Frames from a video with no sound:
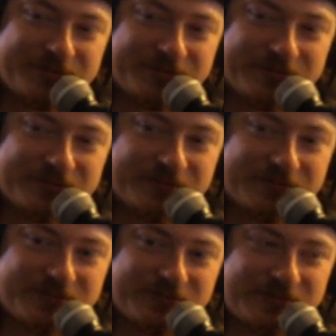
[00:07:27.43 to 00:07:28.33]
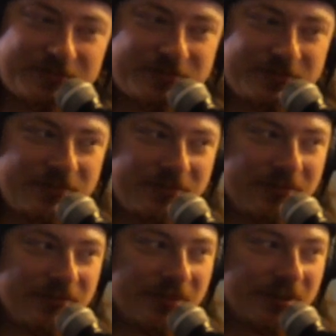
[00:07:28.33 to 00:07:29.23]

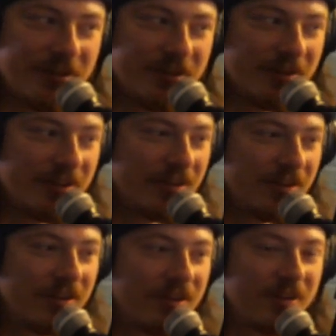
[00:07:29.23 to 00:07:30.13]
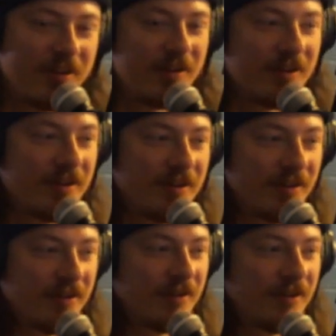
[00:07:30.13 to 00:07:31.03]

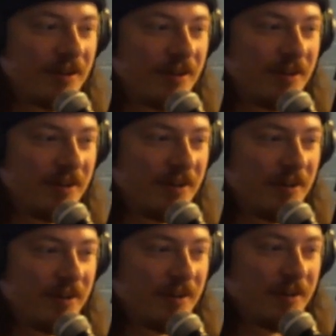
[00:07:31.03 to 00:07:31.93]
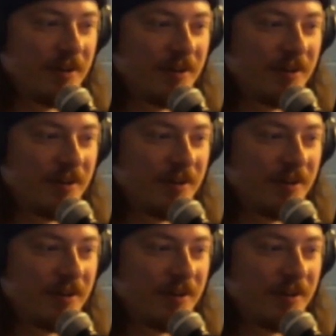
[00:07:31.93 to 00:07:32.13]
This person isn't speaking.